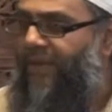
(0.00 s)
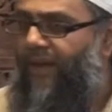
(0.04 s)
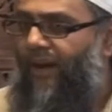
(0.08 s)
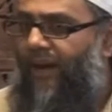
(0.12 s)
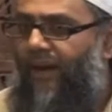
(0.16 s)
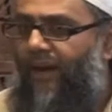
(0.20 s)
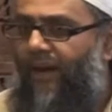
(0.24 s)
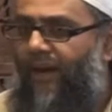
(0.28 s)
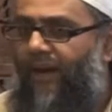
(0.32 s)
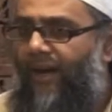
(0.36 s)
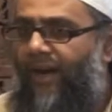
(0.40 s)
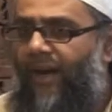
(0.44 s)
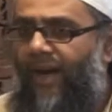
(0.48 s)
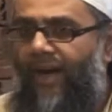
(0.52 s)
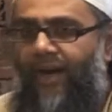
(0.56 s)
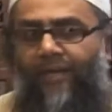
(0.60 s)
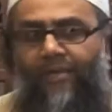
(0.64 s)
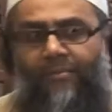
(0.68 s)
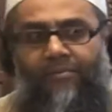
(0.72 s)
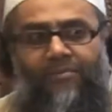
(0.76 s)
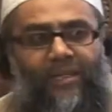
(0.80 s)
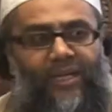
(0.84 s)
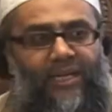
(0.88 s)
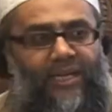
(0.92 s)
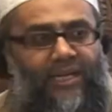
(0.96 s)
they are
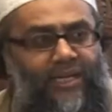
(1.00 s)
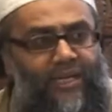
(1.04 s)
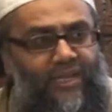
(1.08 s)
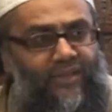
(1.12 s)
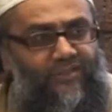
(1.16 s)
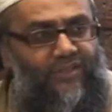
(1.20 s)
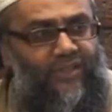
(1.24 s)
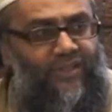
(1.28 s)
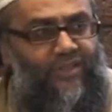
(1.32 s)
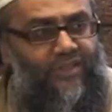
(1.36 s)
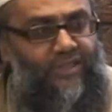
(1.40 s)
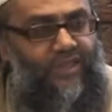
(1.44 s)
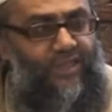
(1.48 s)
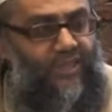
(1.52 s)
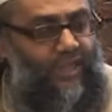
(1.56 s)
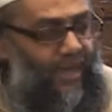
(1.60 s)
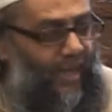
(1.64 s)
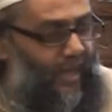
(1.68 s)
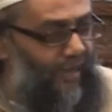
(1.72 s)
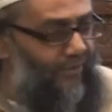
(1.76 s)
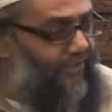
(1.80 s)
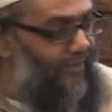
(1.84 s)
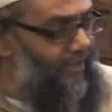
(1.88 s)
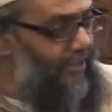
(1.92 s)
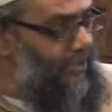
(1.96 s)
unbelievers.
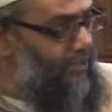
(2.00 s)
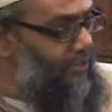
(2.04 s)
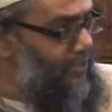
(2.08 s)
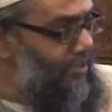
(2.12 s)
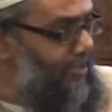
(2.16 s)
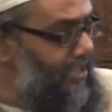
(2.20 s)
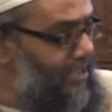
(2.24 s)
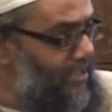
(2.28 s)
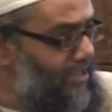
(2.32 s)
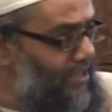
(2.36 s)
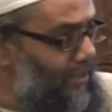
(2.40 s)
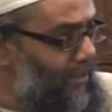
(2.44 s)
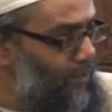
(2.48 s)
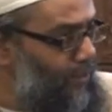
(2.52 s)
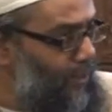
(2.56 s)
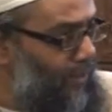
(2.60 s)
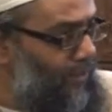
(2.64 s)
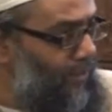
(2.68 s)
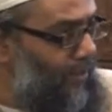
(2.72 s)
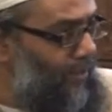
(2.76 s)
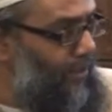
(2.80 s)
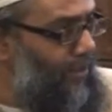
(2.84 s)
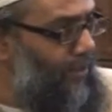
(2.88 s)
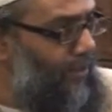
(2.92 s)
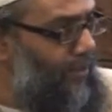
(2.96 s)
And then you see
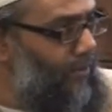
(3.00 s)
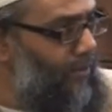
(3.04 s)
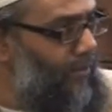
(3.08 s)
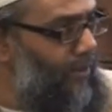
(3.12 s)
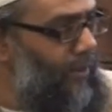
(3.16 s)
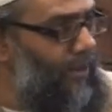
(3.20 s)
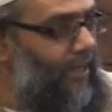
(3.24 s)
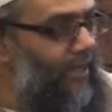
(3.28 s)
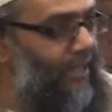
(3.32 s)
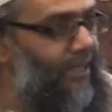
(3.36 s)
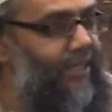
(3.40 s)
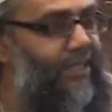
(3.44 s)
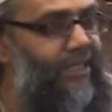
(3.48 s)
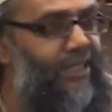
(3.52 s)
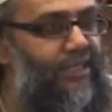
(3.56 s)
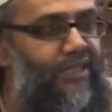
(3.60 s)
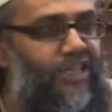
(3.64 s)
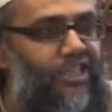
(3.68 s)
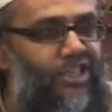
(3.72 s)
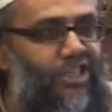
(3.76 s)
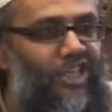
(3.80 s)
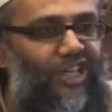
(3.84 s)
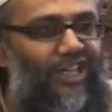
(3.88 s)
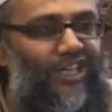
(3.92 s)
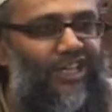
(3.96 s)
someone, oh, he
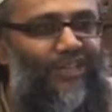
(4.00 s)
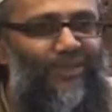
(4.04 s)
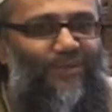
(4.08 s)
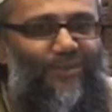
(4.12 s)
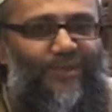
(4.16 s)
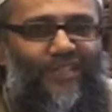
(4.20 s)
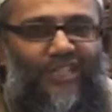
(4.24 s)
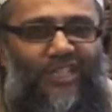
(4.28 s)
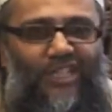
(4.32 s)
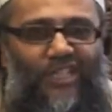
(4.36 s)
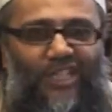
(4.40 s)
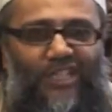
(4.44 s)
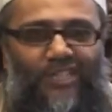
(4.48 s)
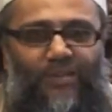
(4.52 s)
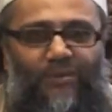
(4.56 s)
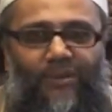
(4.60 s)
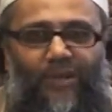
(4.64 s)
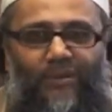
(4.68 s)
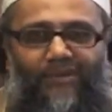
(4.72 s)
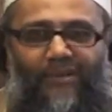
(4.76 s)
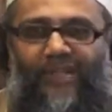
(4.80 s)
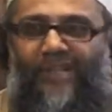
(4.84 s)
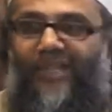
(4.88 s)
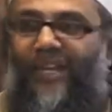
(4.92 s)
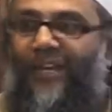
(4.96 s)
didn't judge with the
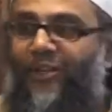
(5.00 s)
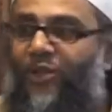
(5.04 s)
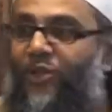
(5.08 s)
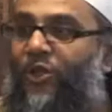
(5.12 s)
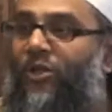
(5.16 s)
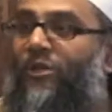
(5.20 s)
judgment of Allah.